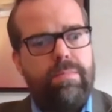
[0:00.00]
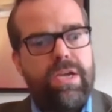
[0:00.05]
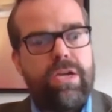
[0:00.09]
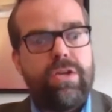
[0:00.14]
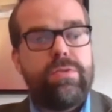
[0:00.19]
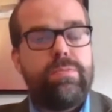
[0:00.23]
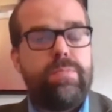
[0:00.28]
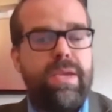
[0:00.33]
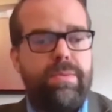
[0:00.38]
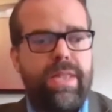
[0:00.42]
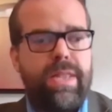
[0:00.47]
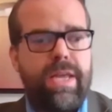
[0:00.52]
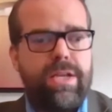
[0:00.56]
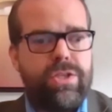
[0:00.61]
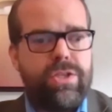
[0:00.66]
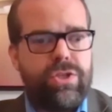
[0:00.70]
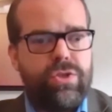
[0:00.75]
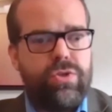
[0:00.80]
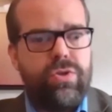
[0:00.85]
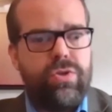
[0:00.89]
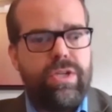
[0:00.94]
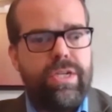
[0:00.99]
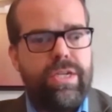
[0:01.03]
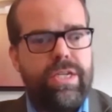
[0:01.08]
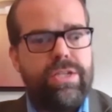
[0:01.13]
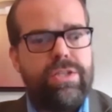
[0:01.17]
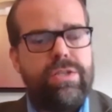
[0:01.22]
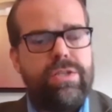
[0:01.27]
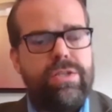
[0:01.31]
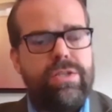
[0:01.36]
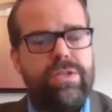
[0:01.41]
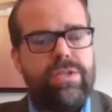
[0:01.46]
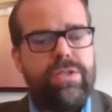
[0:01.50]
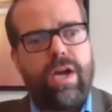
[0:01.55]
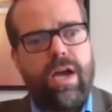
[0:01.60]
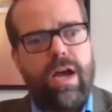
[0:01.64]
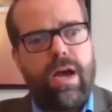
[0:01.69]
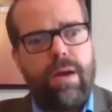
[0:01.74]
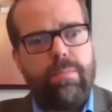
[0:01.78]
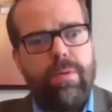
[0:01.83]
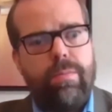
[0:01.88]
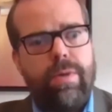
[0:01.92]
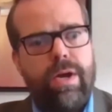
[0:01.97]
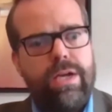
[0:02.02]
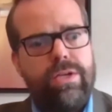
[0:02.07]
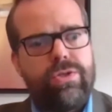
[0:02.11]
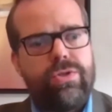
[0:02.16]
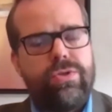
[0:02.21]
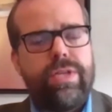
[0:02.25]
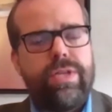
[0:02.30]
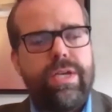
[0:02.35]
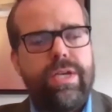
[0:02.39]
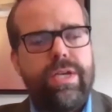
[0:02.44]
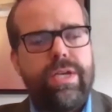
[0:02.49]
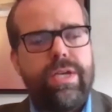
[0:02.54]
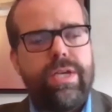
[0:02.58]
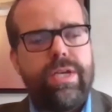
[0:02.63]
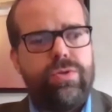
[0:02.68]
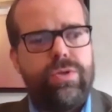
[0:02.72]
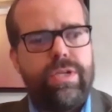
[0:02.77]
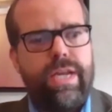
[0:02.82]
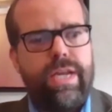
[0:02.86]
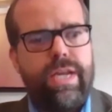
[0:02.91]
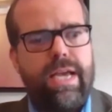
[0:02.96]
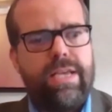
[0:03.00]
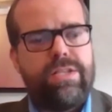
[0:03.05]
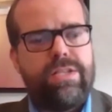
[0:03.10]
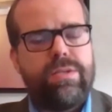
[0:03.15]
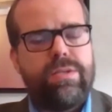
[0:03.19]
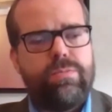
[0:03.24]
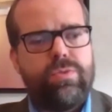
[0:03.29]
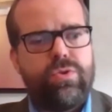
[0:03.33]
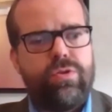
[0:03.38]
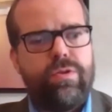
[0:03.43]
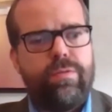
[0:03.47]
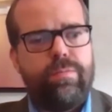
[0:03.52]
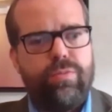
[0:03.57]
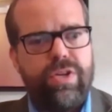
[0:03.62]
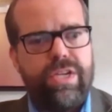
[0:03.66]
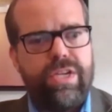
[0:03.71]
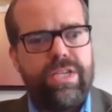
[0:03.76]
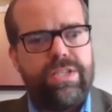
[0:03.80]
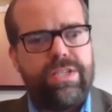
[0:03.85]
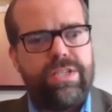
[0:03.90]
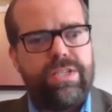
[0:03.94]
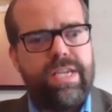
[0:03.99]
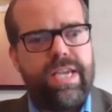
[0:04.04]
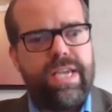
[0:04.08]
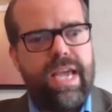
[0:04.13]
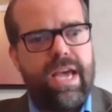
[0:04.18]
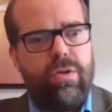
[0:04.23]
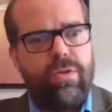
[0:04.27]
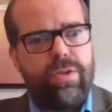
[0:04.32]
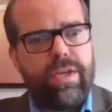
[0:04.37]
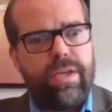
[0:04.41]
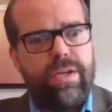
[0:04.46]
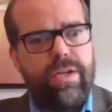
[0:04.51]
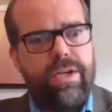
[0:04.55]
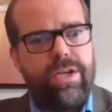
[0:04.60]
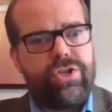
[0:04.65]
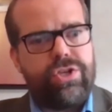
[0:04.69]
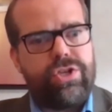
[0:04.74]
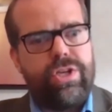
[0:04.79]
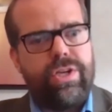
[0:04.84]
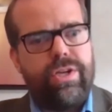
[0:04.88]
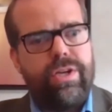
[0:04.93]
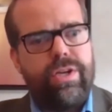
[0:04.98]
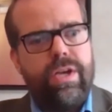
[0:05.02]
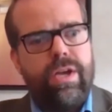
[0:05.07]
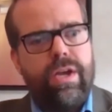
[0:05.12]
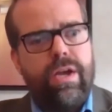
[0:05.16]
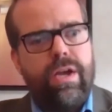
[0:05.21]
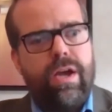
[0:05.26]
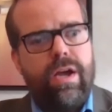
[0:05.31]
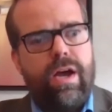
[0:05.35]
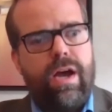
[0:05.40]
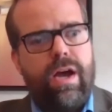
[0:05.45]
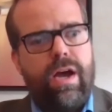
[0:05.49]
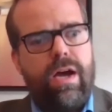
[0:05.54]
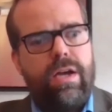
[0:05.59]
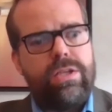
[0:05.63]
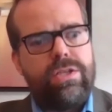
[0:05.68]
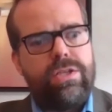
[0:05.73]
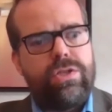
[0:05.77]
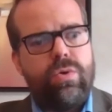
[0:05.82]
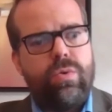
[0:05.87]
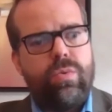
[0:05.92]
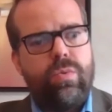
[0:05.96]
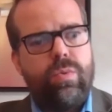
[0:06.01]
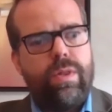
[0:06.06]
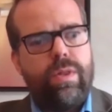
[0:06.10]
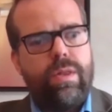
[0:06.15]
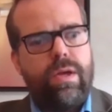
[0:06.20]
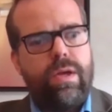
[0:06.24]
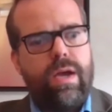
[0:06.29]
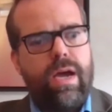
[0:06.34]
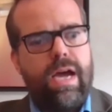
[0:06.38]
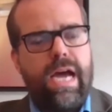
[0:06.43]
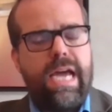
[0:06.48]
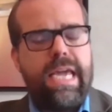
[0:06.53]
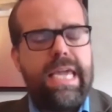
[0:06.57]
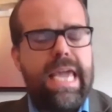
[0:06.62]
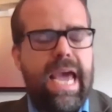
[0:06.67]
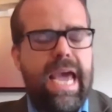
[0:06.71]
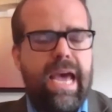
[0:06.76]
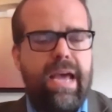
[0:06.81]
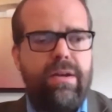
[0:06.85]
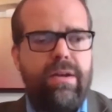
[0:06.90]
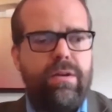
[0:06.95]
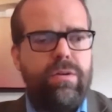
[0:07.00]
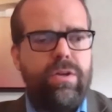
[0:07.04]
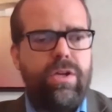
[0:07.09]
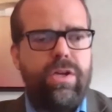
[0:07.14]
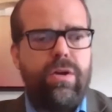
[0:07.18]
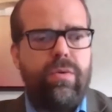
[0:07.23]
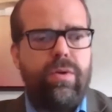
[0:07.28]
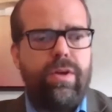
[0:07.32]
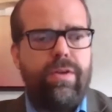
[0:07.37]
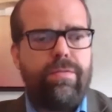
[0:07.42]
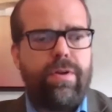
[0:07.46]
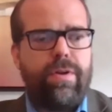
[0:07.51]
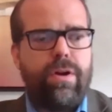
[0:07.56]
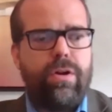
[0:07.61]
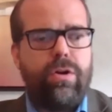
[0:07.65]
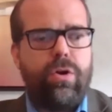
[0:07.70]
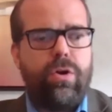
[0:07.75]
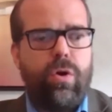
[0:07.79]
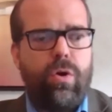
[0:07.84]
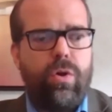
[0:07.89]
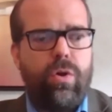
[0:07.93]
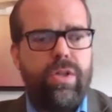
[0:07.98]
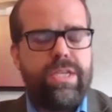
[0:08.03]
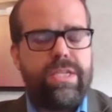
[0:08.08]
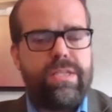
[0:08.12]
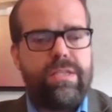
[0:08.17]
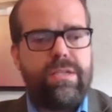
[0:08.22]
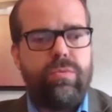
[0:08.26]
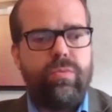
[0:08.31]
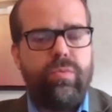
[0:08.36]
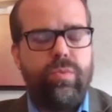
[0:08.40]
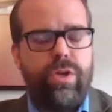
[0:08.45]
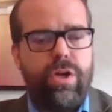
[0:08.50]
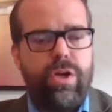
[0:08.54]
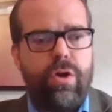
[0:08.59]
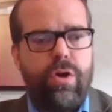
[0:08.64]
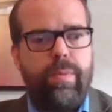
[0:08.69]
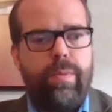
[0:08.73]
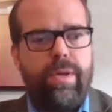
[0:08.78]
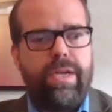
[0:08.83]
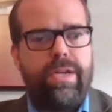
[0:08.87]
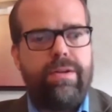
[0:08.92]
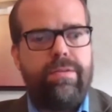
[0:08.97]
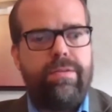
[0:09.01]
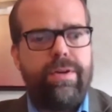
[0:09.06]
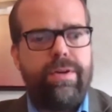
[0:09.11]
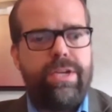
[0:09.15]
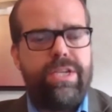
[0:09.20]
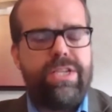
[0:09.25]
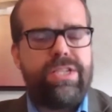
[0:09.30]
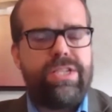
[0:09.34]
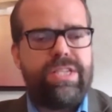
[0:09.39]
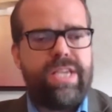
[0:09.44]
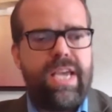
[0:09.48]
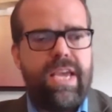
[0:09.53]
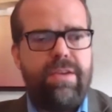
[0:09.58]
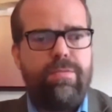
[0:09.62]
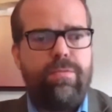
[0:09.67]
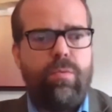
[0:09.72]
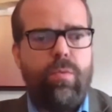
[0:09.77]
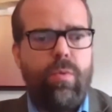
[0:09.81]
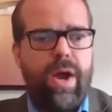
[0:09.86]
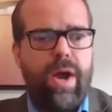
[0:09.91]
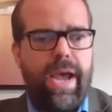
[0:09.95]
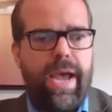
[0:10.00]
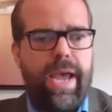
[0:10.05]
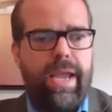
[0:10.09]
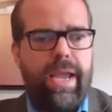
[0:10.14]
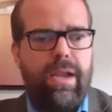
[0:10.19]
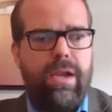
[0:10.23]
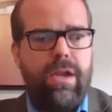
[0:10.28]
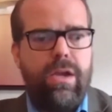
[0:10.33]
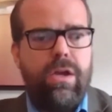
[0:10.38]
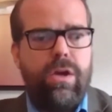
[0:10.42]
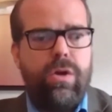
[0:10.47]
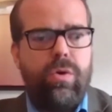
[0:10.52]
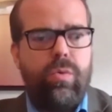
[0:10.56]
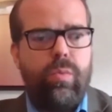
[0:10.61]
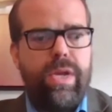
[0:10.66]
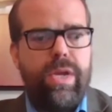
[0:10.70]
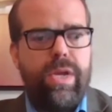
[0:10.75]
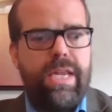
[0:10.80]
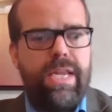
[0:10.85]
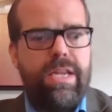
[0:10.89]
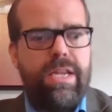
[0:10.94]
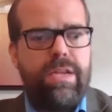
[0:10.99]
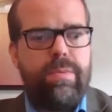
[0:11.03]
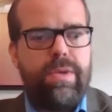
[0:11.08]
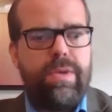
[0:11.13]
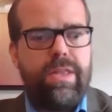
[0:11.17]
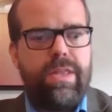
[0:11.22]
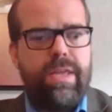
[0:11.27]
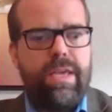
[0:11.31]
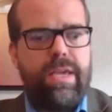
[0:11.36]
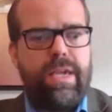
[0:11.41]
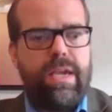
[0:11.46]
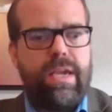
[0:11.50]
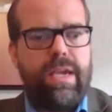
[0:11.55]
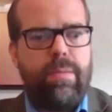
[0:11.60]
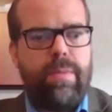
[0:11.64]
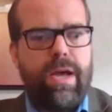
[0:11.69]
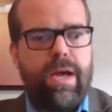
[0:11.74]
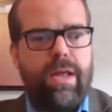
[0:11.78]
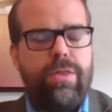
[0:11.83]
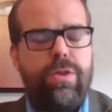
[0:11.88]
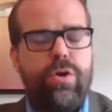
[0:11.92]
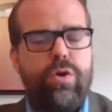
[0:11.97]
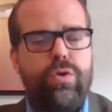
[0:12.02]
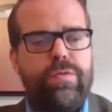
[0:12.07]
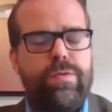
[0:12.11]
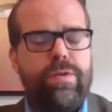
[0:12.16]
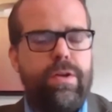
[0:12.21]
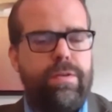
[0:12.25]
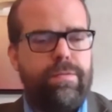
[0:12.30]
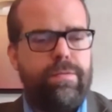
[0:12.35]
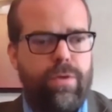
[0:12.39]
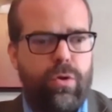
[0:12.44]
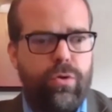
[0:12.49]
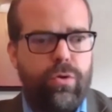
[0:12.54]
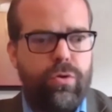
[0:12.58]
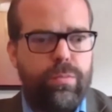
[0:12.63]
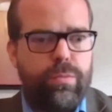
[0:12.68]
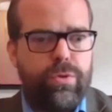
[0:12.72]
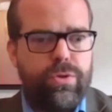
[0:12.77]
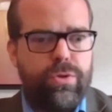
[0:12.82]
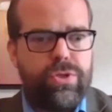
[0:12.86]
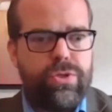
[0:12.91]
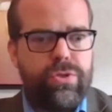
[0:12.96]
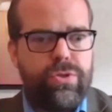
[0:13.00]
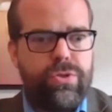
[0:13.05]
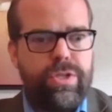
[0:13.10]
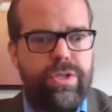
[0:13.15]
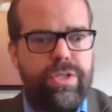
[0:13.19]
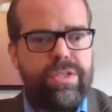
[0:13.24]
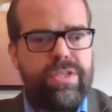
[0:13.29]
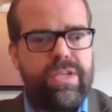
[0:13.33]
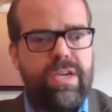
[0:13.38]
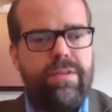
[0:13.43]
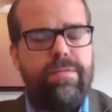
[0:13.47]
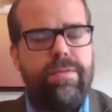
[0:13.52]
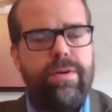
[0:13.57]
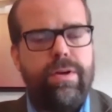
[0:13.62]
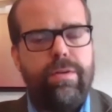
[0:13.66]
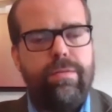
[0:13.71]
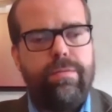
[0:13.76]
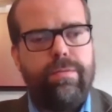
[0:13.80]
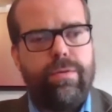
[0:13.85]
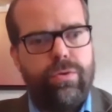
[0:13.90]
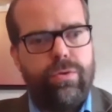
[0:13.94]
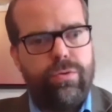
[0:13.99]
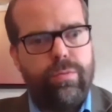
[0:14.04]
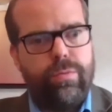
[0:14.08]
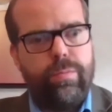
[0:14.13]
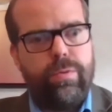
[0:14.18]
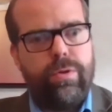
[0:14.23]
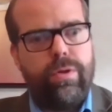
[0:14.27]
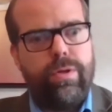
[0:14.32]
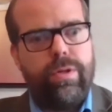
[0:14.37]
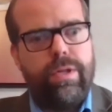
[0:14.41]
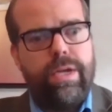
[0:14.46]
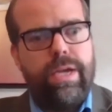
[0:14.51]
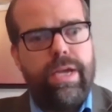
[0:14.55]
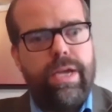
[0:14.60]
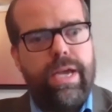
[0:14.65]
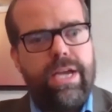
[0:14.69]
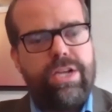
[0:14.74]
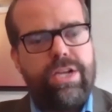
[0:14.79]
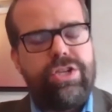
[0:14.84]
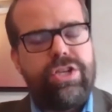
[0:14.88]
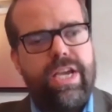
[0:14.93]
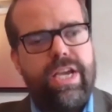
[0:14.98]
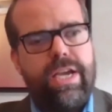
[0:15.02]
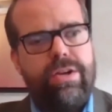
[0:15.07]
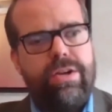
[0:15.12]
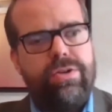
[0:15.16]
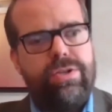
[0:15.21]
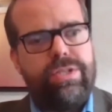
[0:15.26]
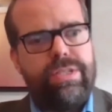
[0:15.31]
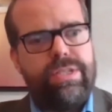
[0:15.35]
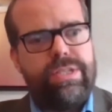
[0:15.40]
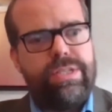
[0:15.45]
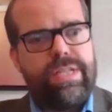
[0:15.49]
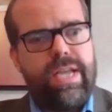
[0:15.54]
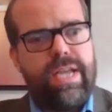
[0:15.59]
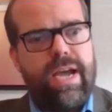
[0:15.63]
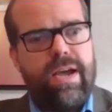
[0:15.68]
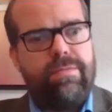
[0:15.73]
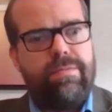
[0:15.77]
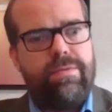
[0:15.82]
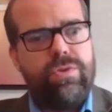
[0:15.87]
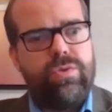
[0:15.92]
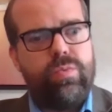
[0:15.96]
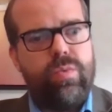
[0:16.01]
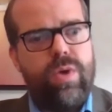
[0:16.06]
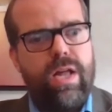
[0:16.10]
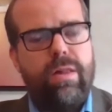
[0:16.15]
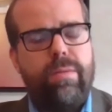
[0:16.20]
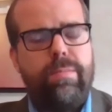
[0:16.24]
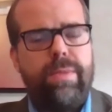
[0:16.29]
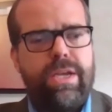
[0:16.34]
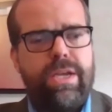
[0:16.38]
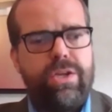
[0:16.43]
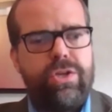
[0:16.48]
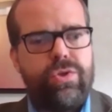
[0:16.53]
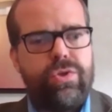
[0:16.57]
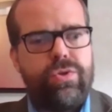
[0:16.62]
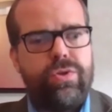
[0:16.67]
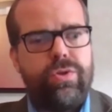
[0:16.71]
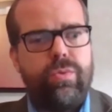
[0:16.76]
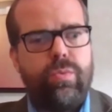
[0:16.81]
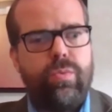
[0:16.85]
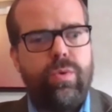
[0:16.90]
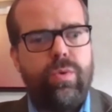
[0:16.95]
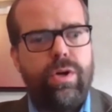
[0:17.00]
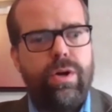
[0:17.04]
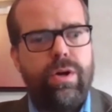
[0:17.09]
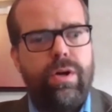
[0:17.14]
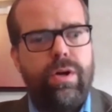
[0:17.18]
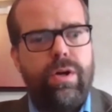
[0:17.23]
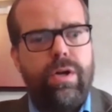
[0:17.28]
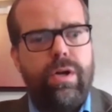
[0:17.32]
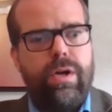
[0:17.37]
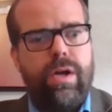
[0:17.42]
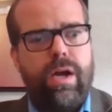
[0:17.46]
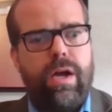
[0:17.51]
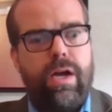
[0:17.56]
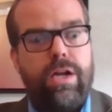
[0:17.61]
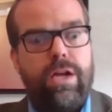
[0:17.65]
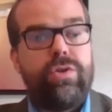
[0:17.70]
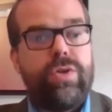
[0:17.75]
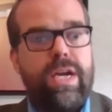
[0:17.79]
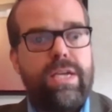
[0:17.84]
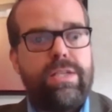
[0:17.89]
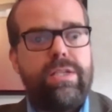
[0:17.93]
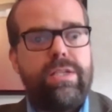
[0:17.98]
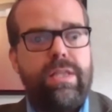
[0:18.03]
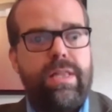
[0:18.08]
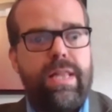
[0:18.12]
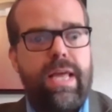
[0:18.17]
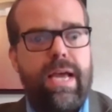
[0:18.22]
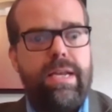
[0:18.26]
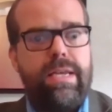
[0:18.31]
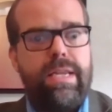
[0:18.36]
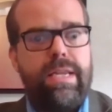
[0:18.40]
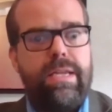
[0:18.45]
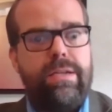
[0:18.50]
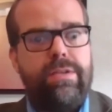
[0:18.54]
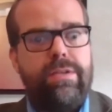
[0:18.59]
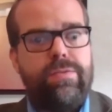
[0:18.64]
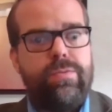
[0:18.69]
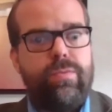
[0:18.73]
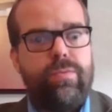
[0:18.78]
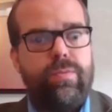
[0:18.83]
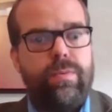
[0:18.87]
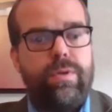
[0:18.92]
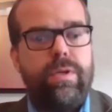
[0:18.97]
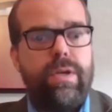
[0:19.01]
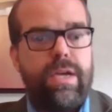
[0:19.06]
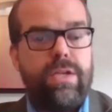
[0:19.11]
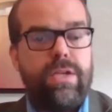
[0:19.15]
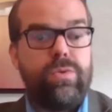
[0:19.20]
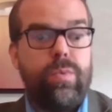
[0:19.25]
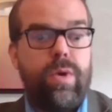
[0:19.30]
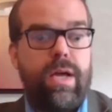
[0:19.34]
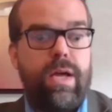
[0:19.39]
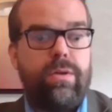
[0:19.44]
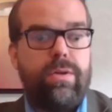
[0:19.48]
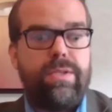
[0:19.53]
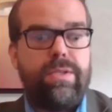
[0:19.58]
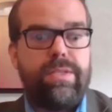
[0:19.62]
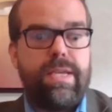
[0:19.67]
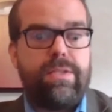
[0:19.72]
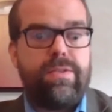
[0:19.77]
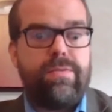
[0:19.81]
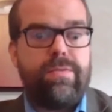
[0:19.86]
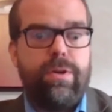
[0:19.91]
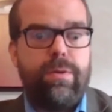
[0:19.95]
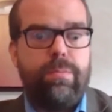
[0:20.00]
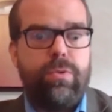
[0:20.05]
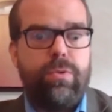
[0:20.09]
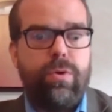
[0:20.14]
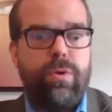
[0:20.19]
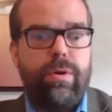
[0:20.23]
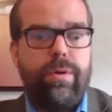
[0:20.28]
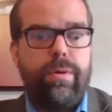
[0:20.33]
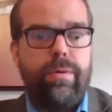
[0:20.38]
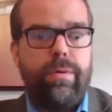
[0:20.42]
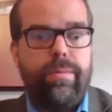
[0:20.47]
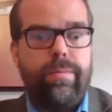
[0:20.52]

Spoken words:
because maybe that student is immunocompromised or that student has some sort of pre-existing health condition. So again, you know, if our goal is to reopen in a very safe way, we need to be thinking about those very vulnerable students and very vulnerable educators and staff as well, and making sure that we're addressing that need as well, because that's very important.